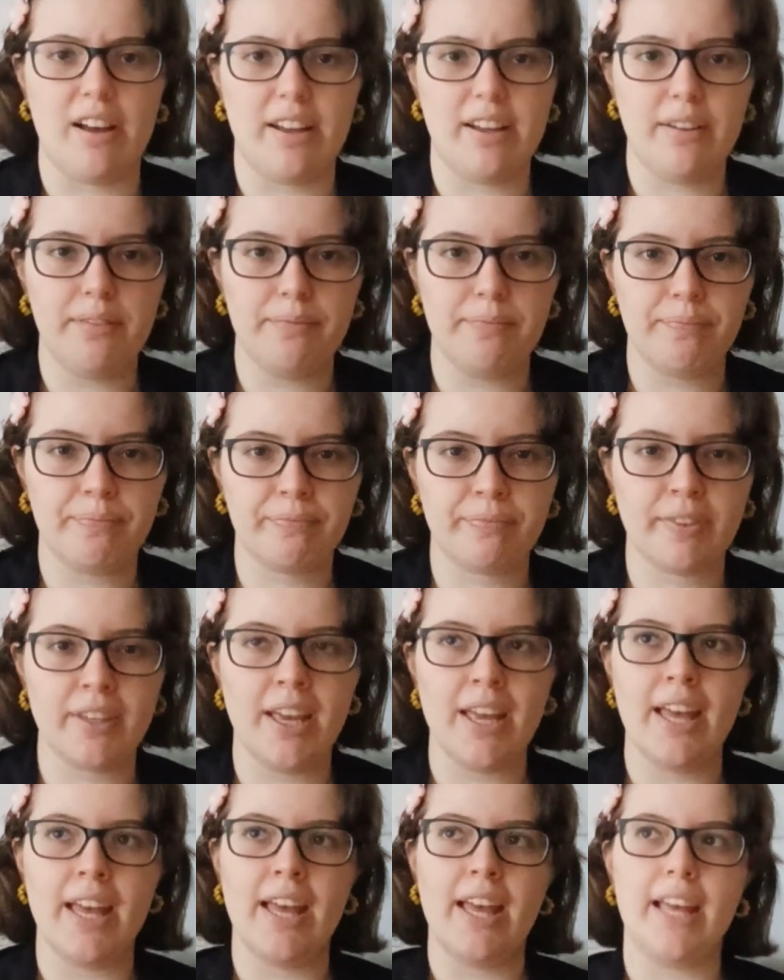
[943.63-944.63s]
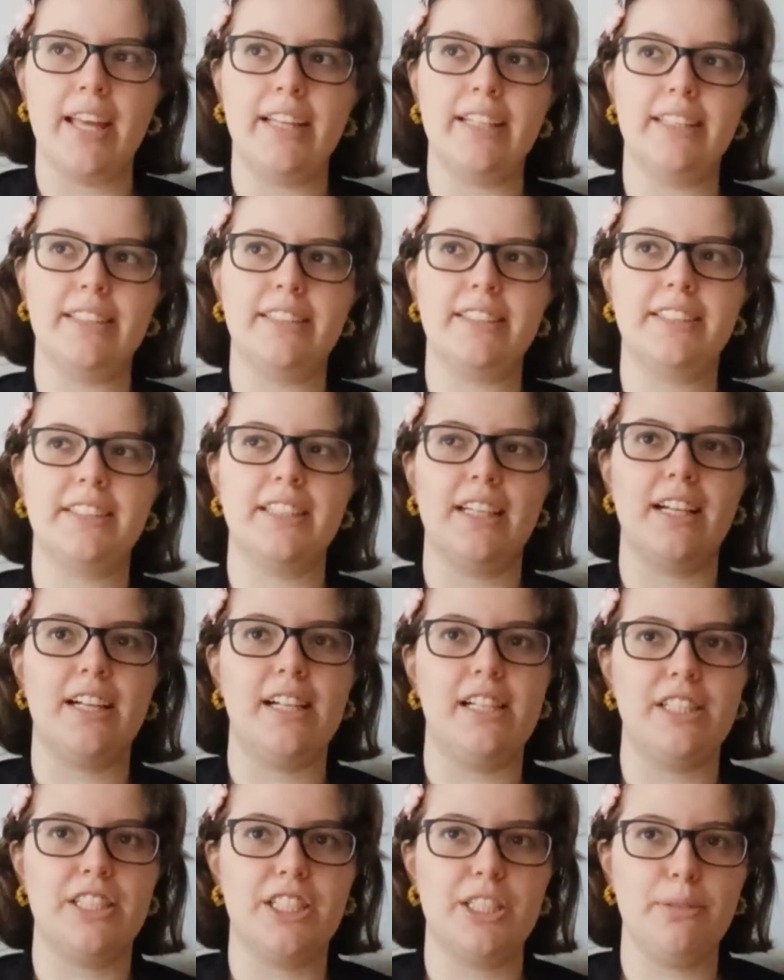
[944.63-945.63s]
I. It's
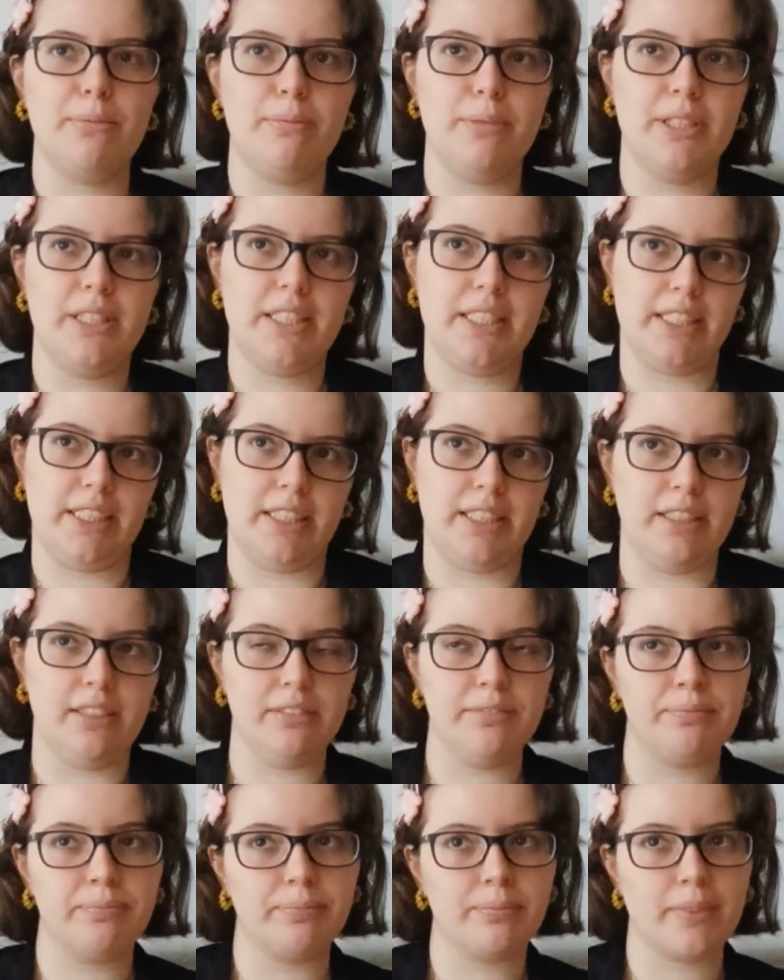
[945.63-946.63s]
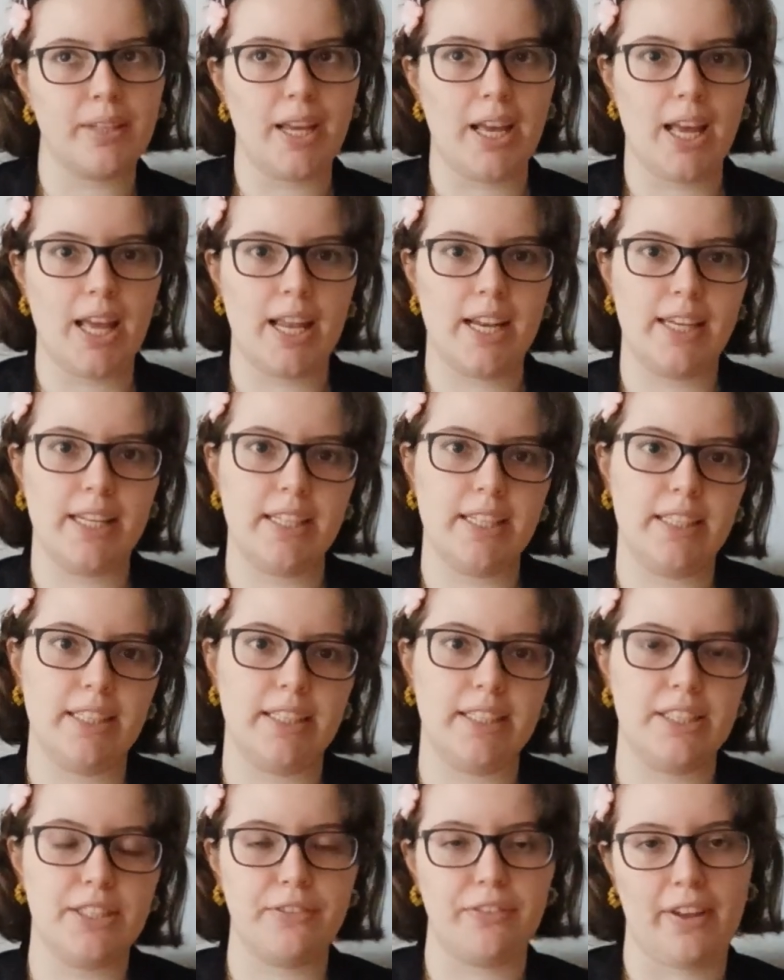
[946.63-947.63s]
LGBT and
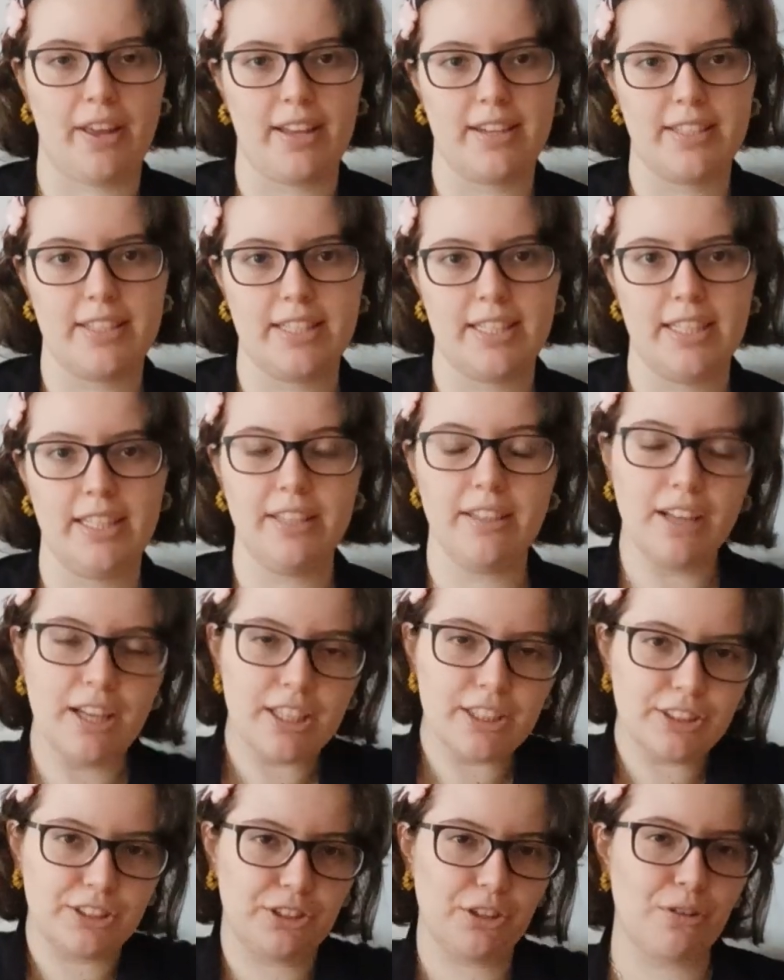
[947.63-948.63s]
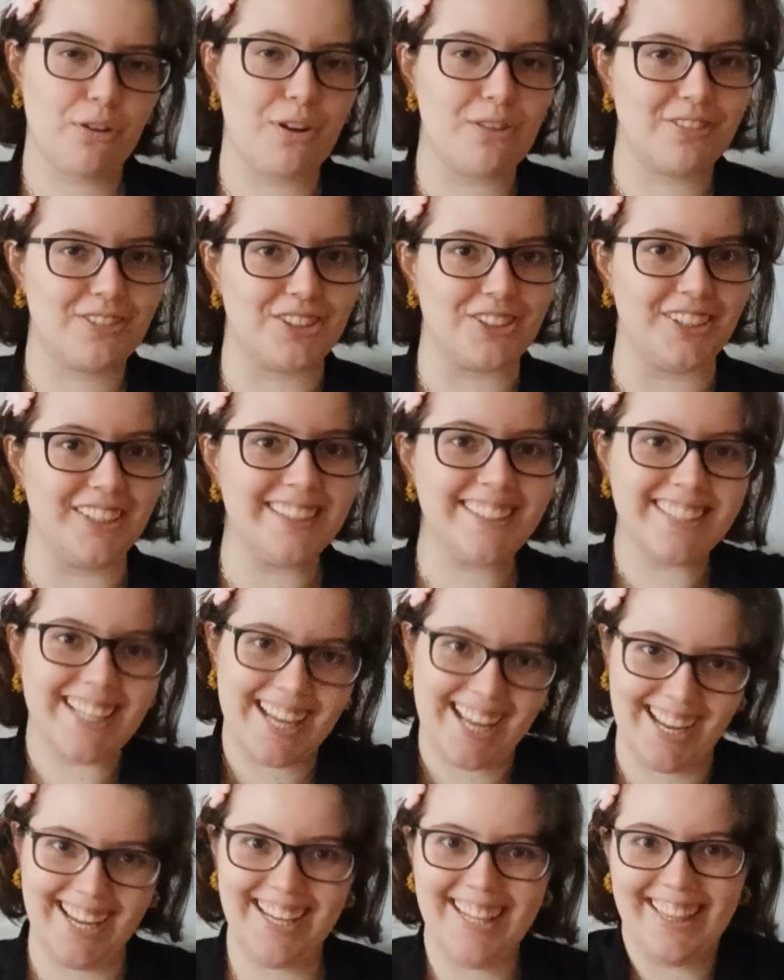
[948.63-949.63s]
it's fantasy, so of course
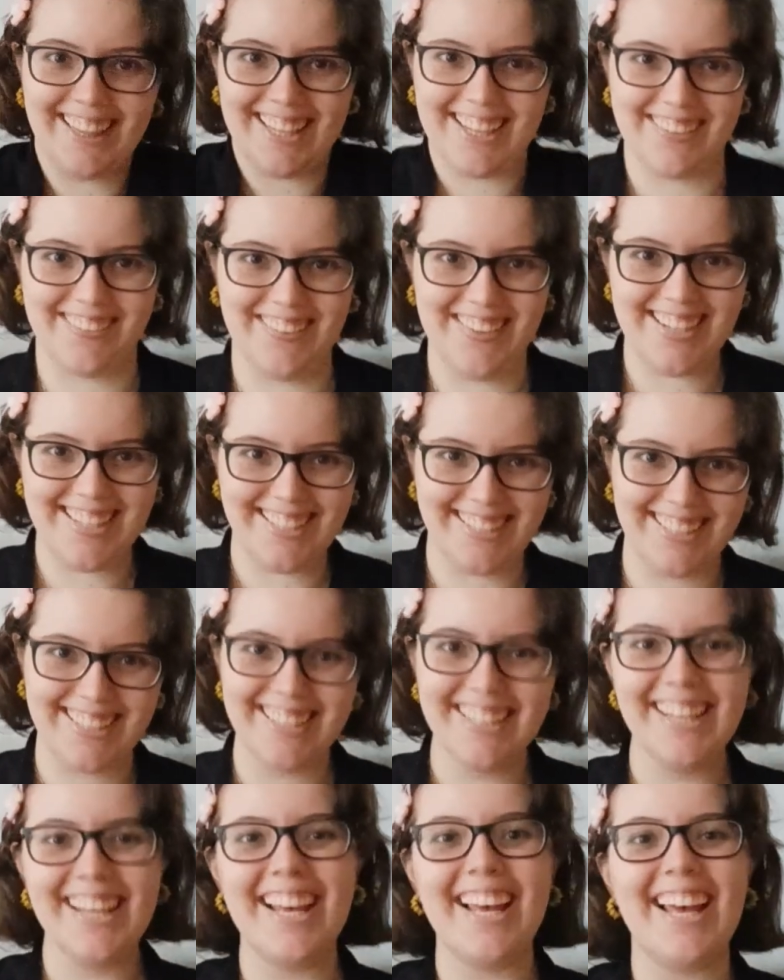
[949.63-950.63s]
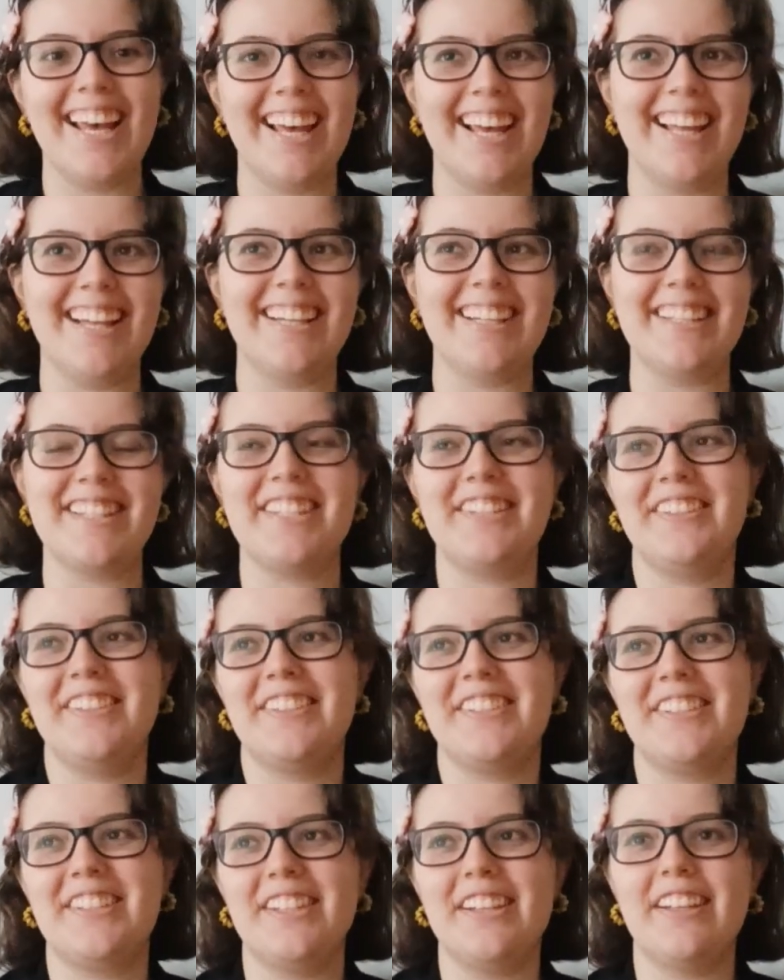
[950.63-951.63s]
I love it. And it's
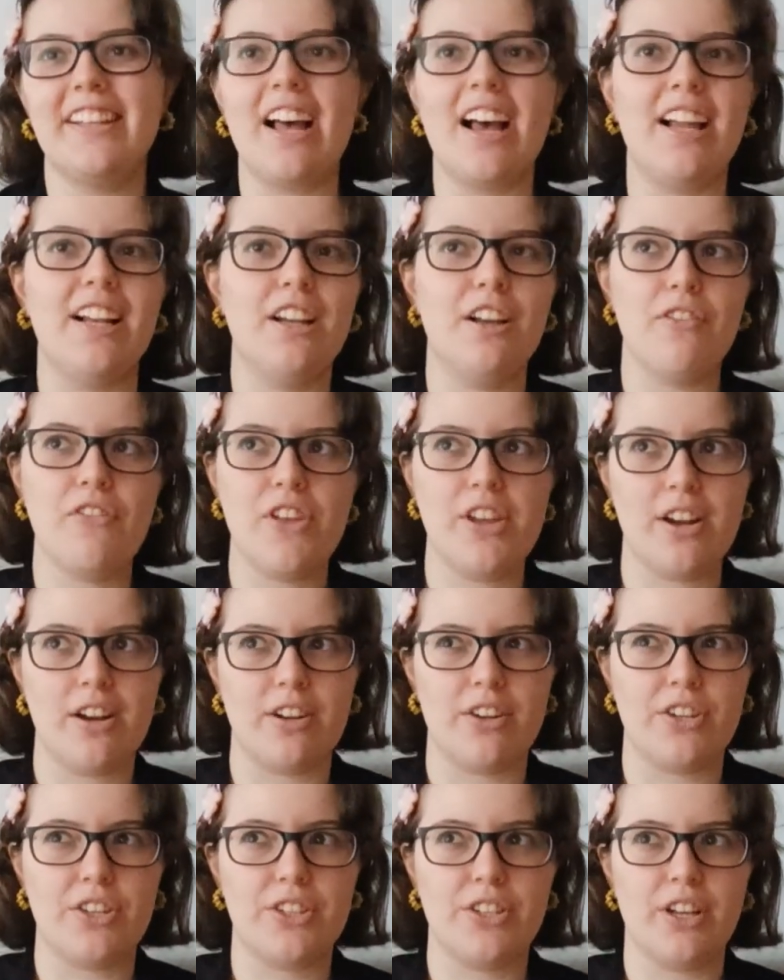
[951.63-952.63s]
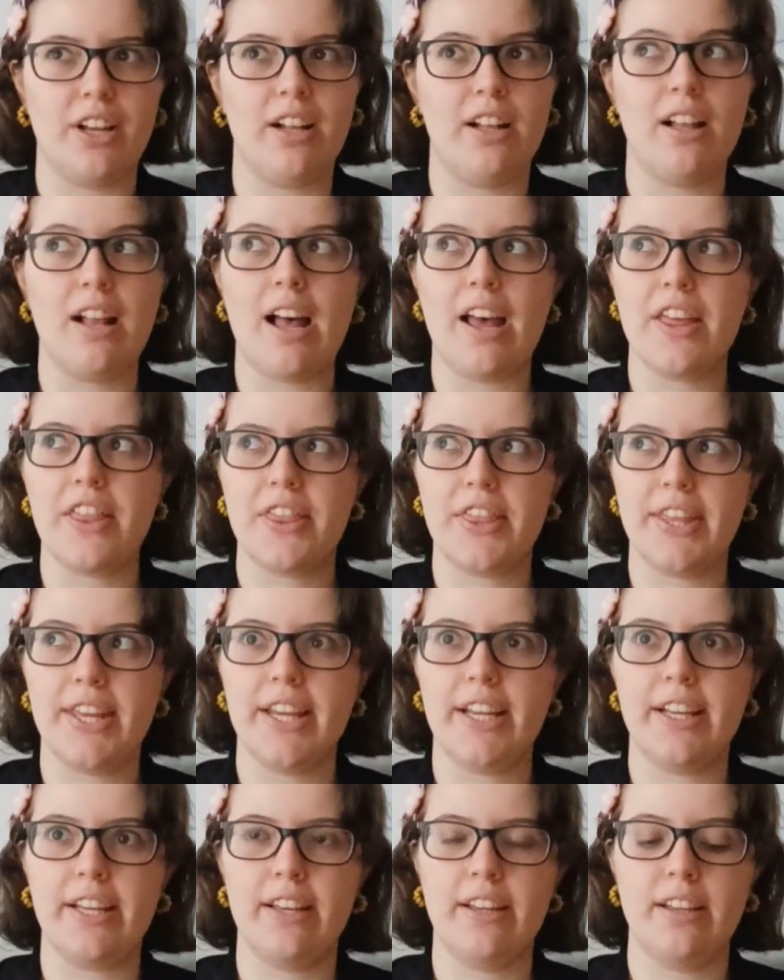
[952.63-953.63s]
just, I love the art style. I
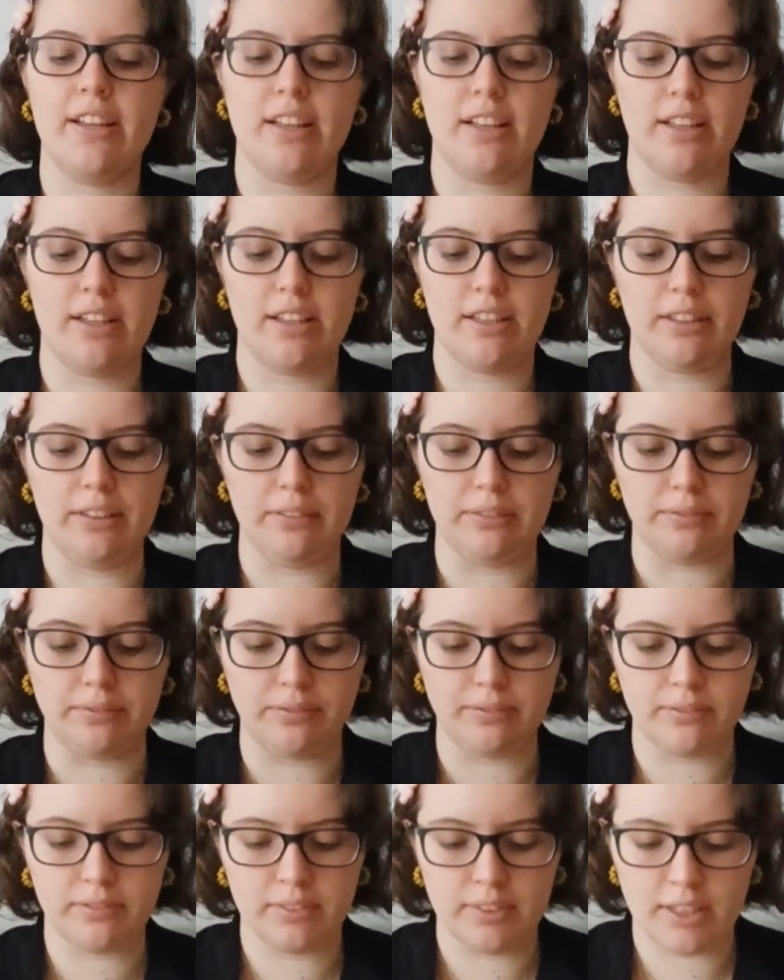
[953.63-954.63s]
think, I